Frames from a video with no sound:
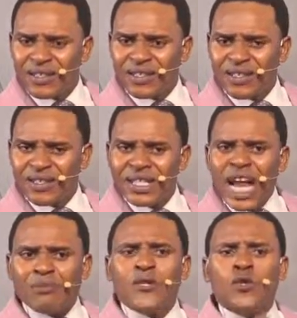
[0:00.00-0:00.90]
That means
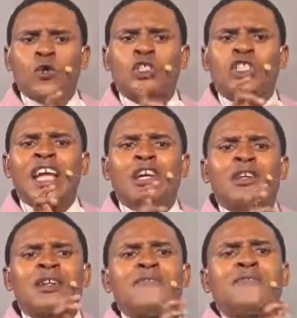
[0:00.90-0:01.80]
to take
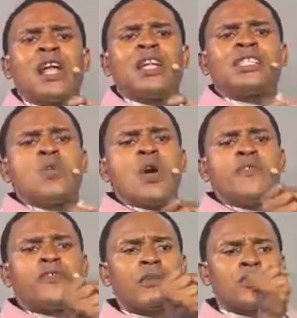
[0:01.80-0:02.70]
reverence away from
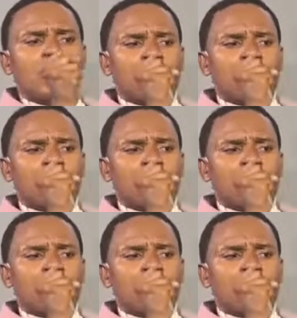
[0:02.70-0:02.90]
something.